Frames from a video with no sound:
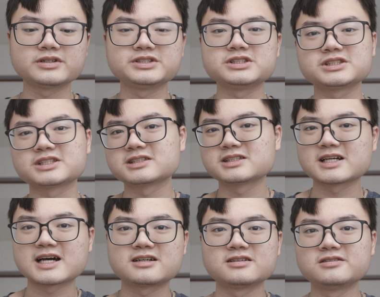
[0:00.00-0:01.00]
It just
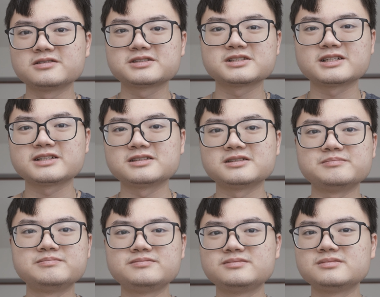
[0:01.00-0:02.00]
kind of looks like a
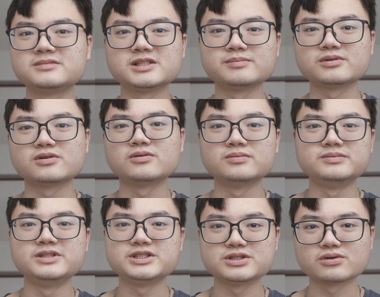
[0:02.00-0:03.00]
typical
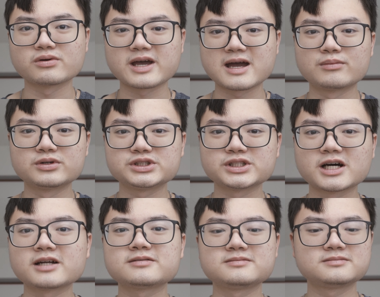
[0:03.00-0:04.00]
digital camera
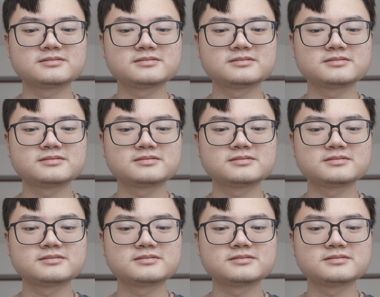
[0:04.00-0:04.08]
shot.